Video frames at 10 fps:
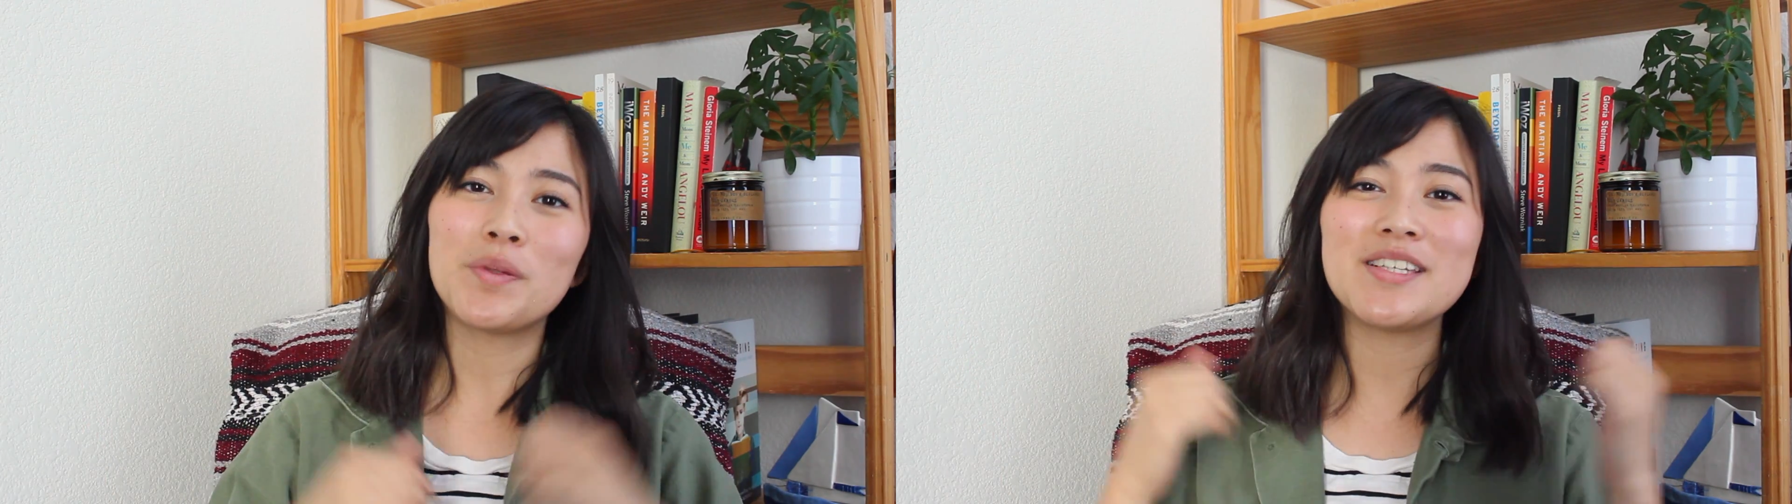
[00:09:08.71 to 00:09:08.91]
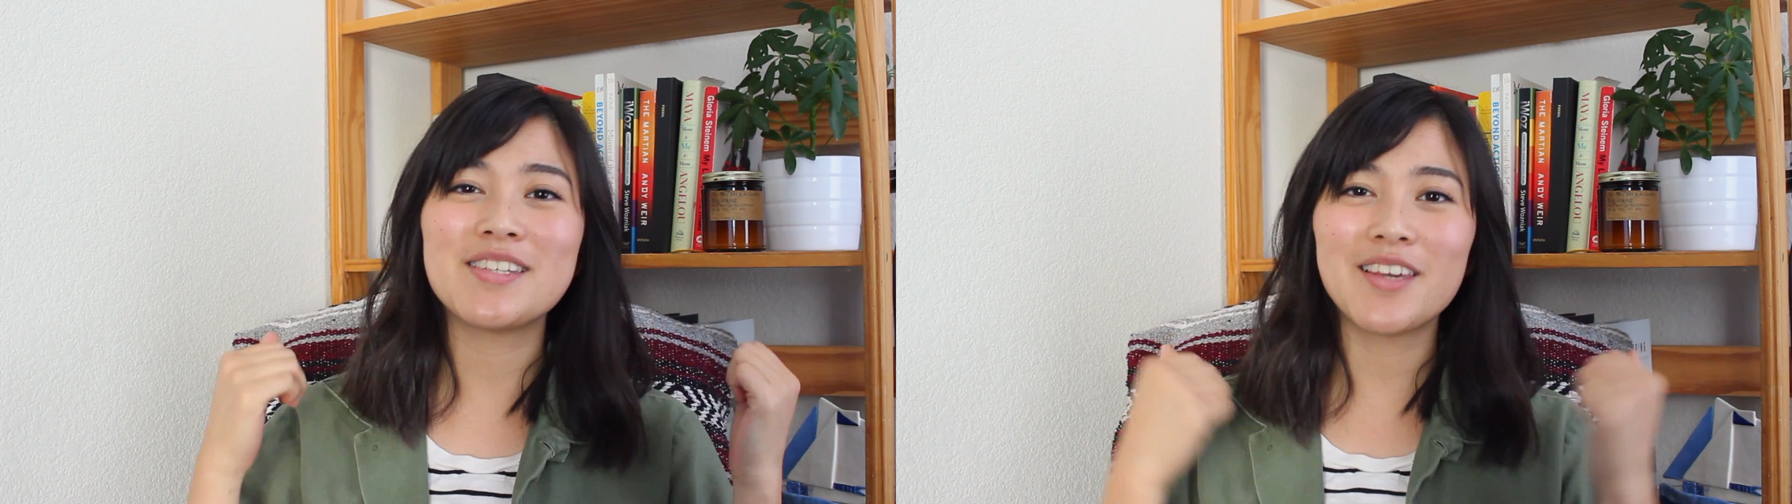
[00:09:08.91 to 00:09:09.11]

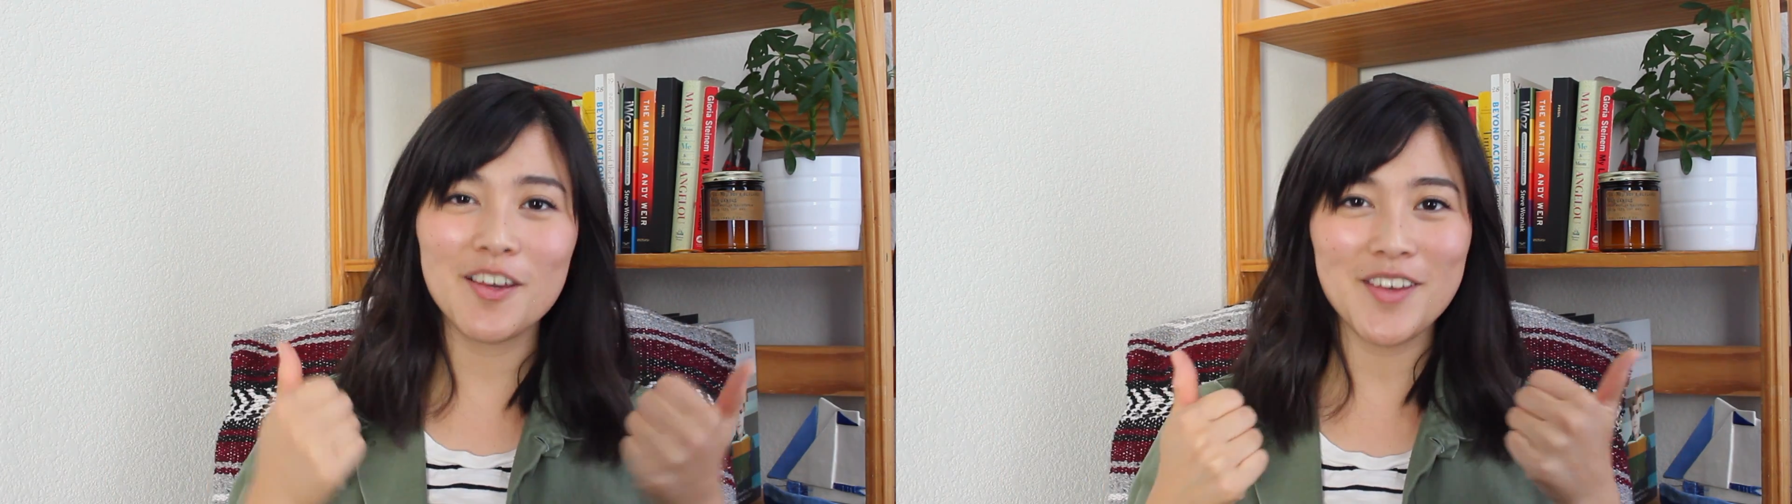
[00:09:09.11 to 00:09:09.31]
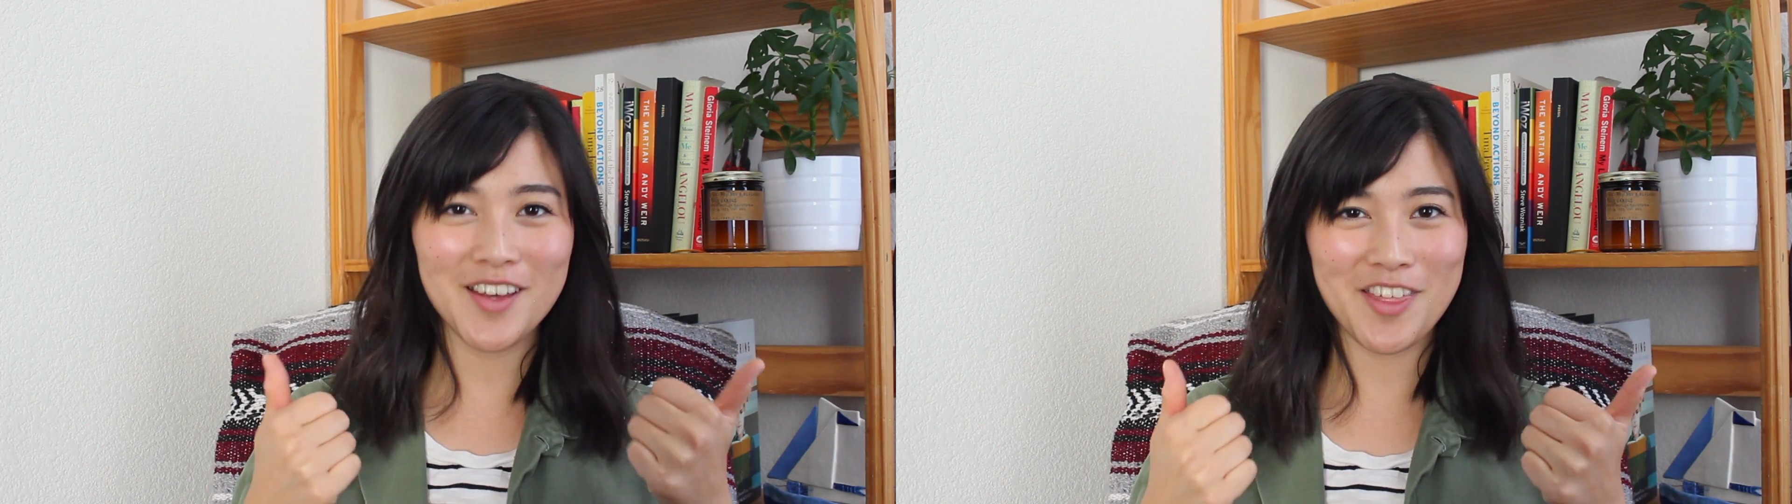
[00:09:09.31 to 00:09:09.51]
please
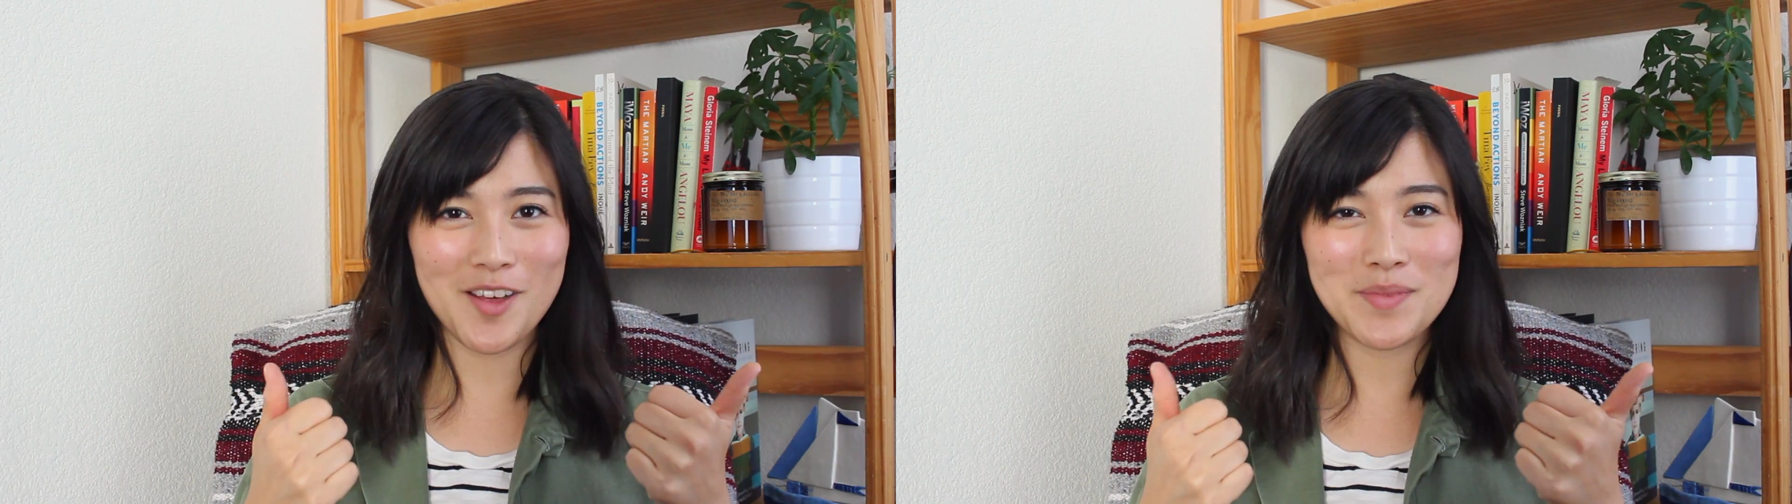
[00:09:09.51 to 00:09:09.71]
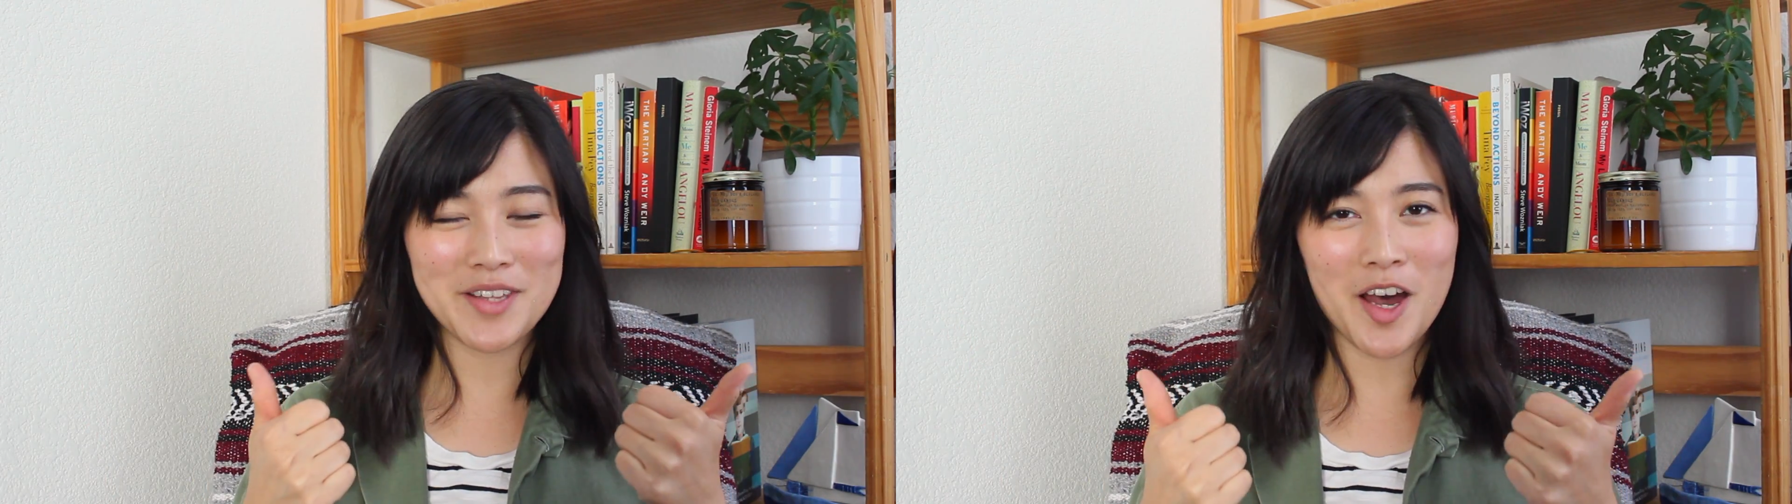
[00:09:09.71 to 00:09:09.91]
give it a
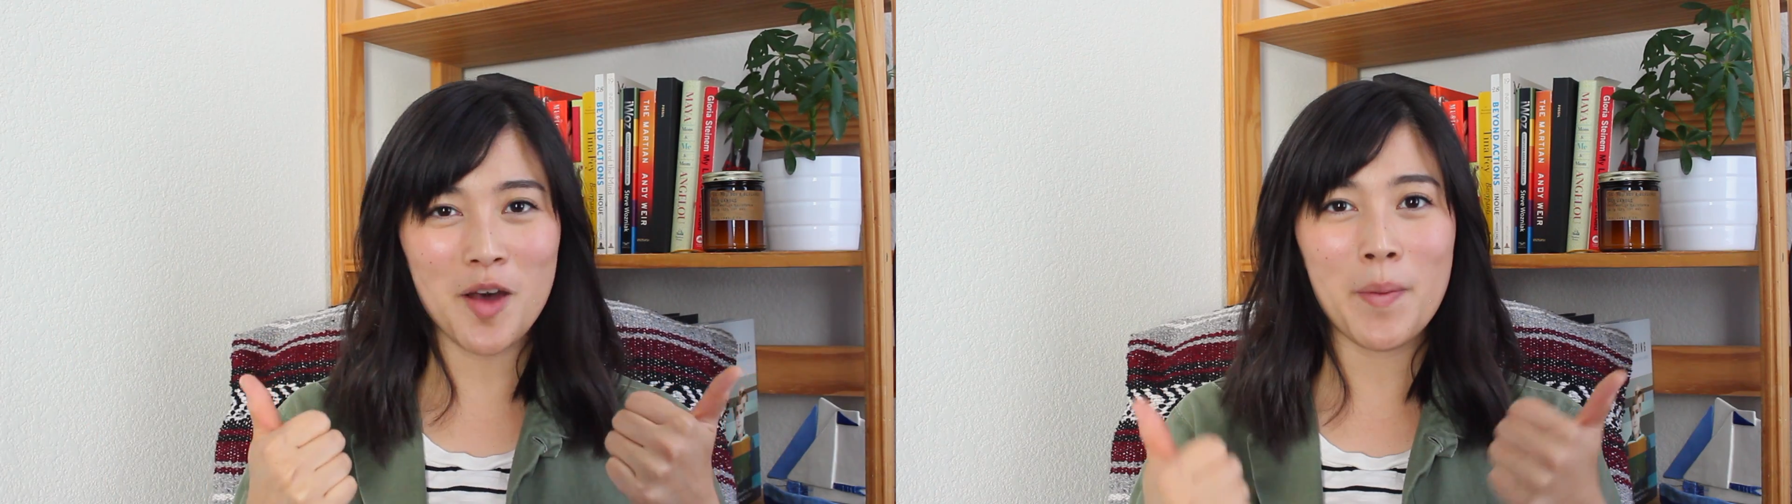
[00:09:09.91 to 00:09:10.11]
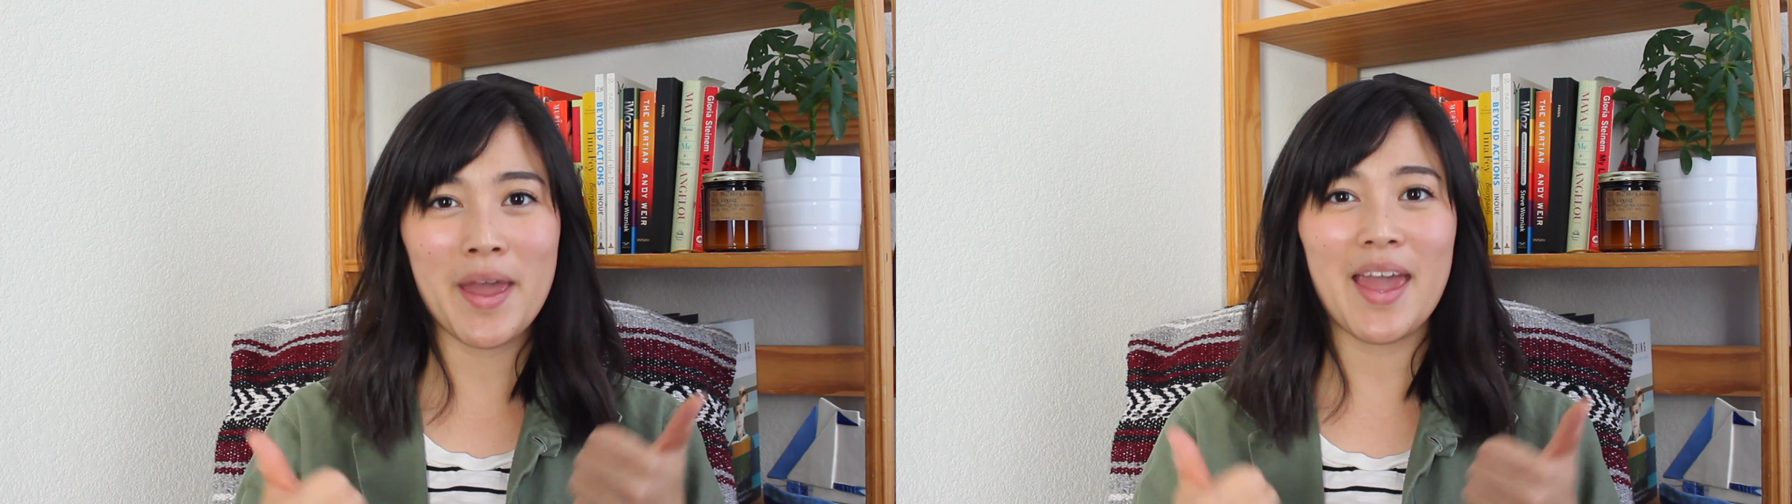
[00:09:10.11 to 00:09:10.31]
thumbs
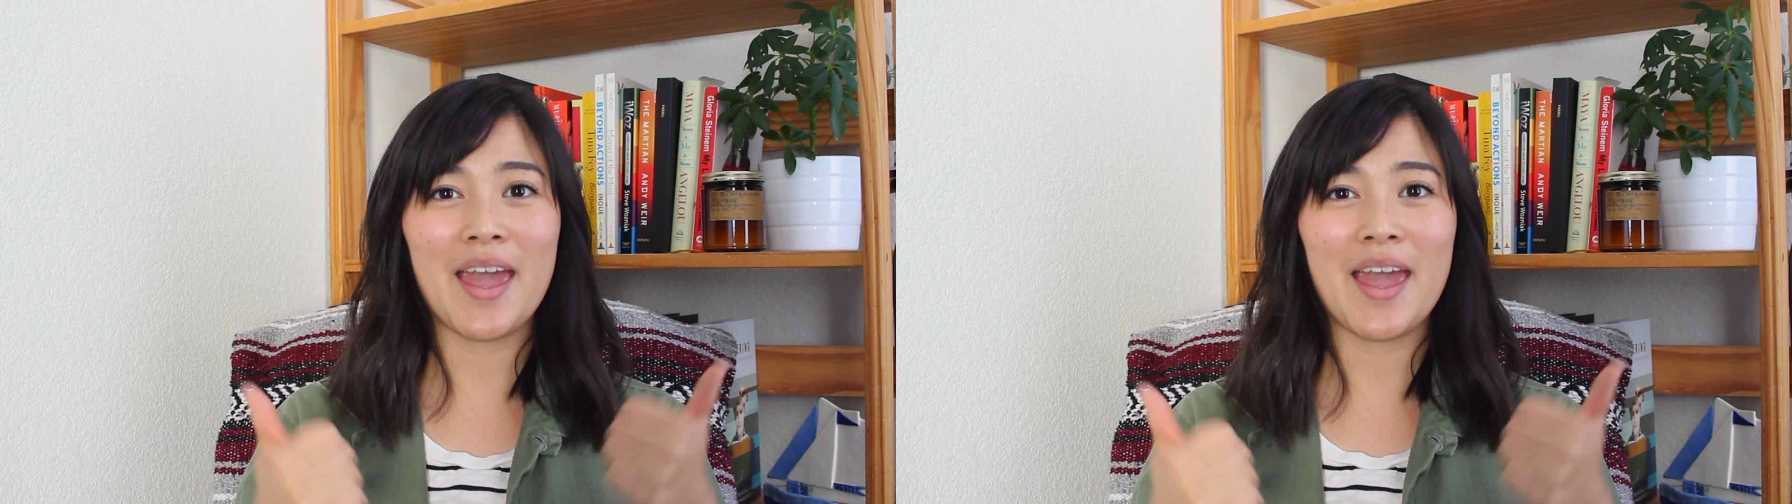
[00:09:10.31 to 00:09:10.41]
up